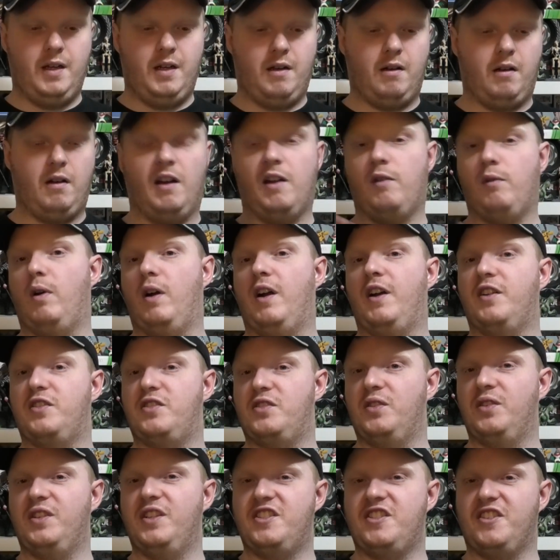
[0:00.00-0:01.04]
Alright everyone, I
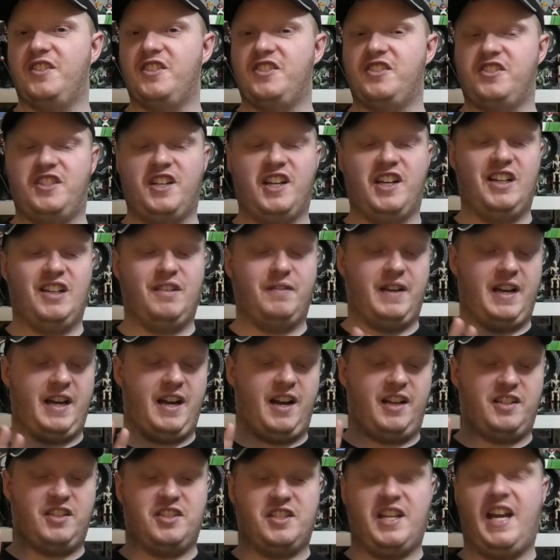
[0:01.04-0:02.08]
saw this on the shelf and
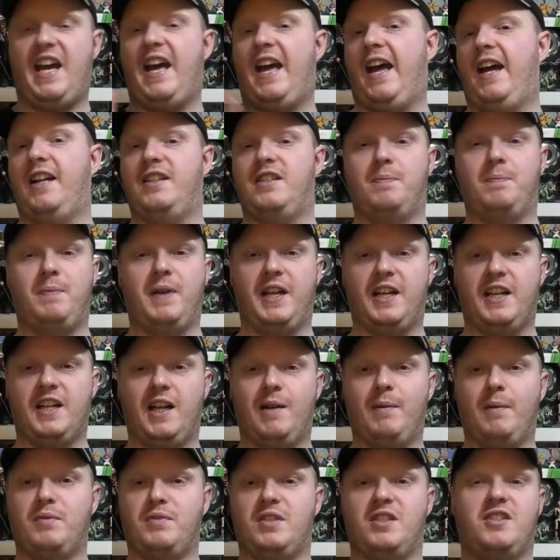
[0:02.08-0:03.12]
I just had to pick it
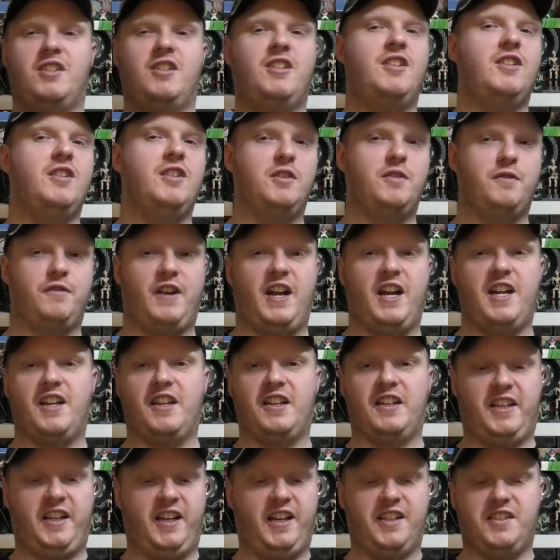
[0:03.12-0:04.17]
up. I'm such a huge fan of
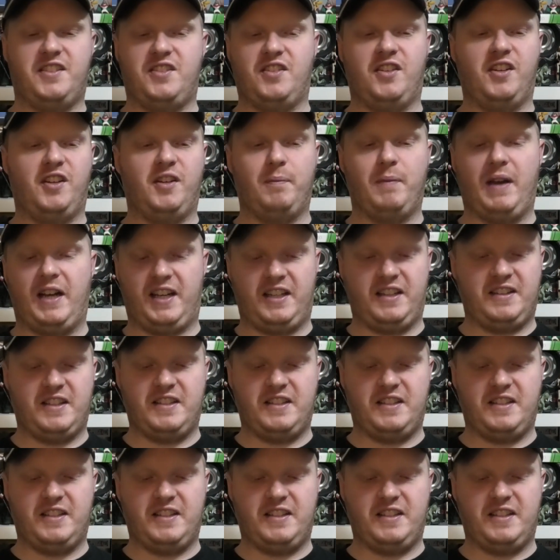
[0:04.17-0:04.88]
the cartoon back in